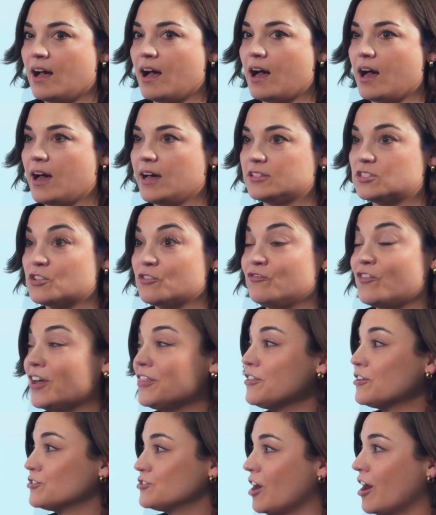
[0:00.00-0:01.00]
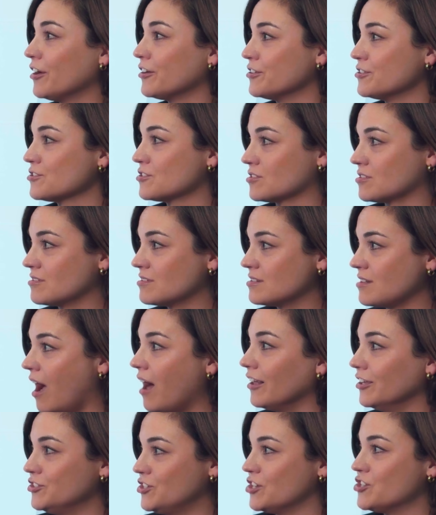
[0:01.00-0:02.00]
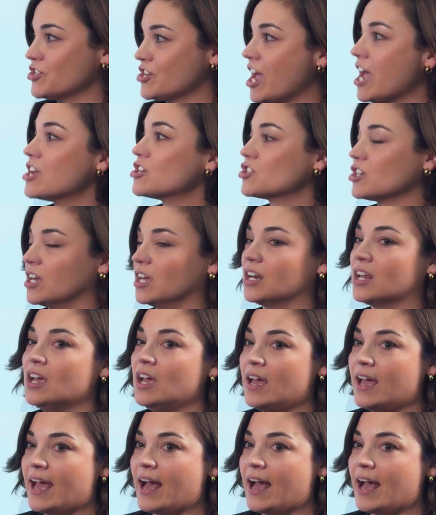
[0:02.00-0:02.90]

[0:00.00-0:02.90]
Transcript: to fund their daughter's college education.